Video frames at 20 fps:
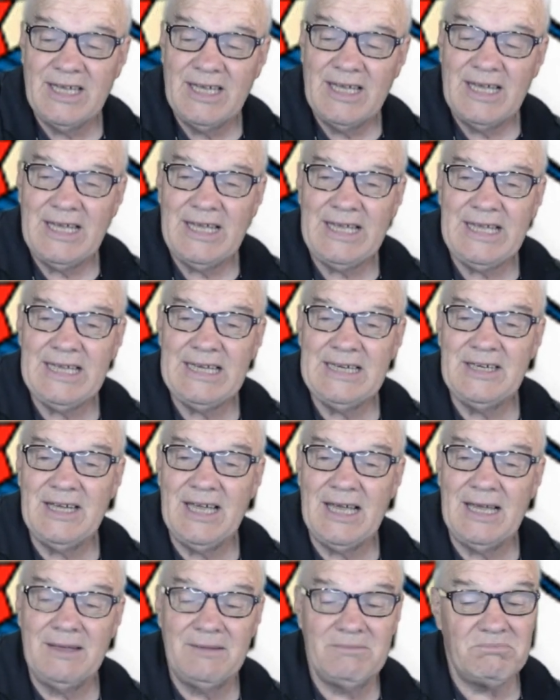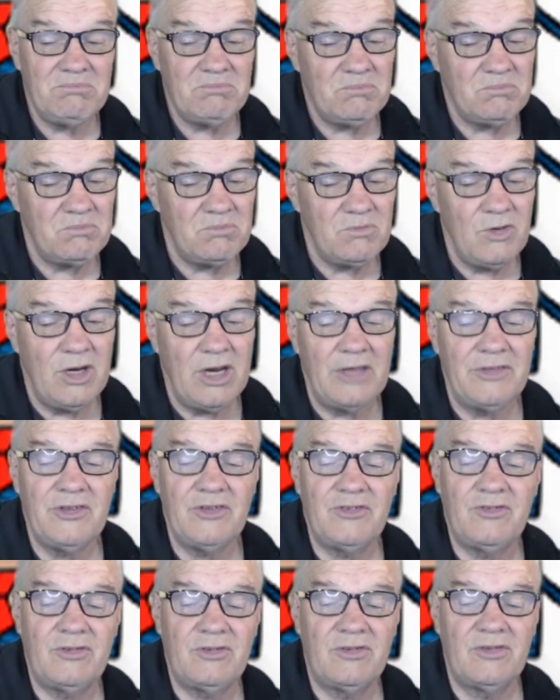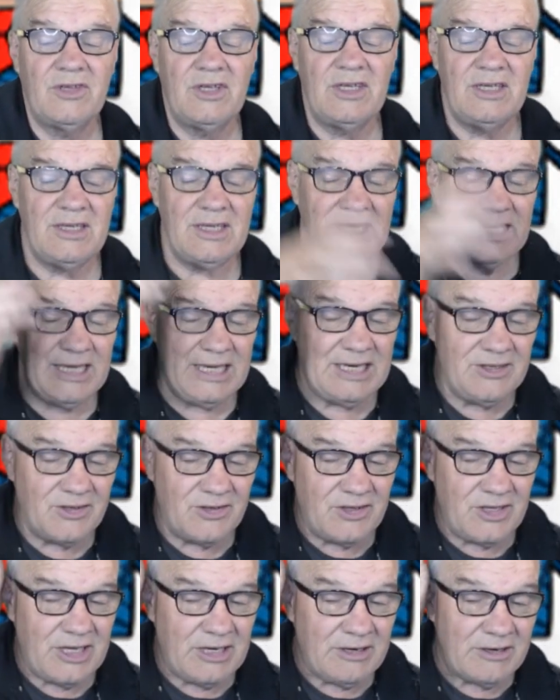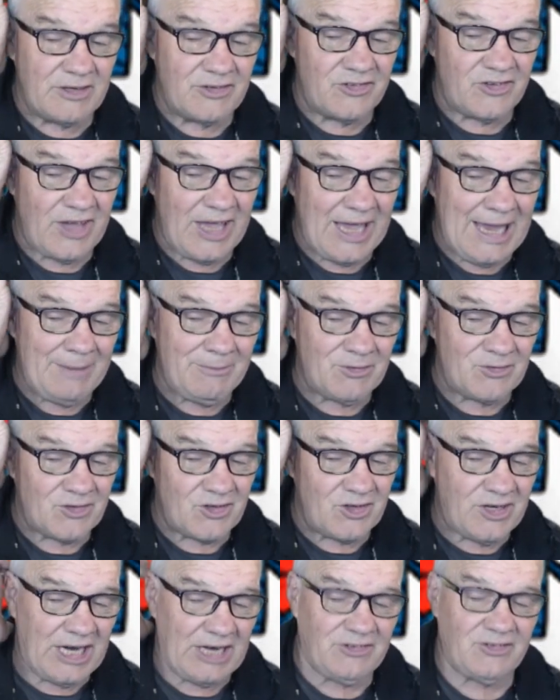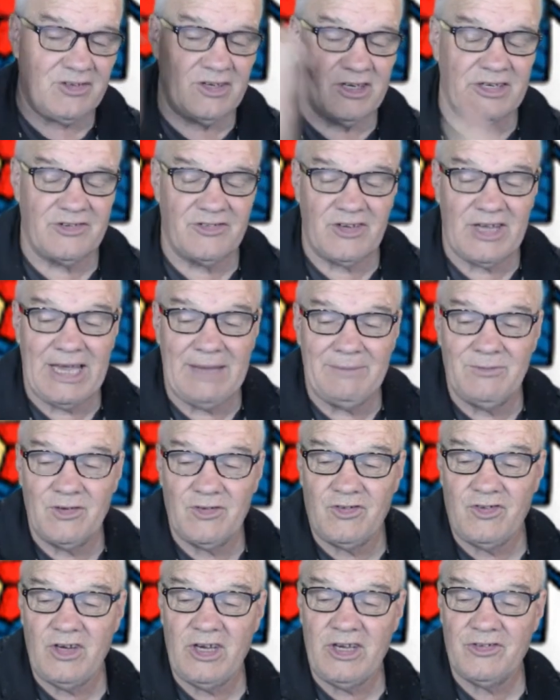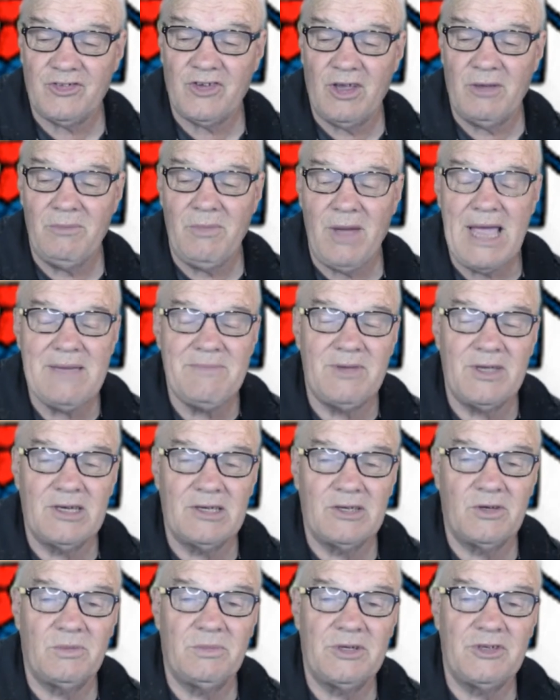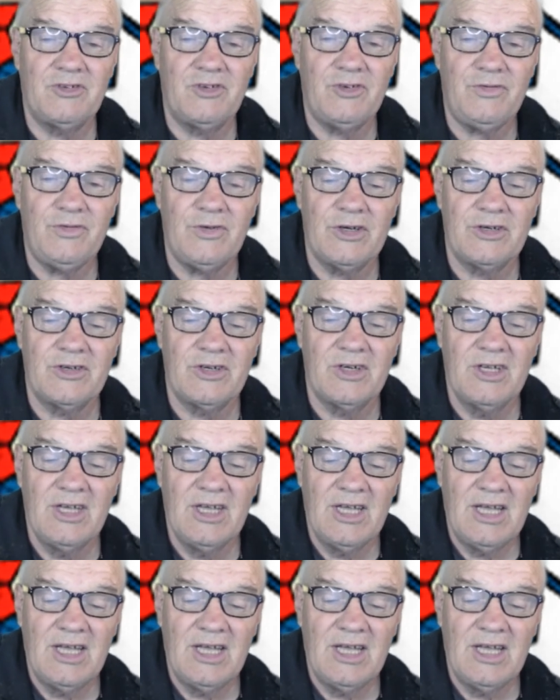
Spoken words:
and you know, the end of the year exam is a national exam this year, so it may be a little bit different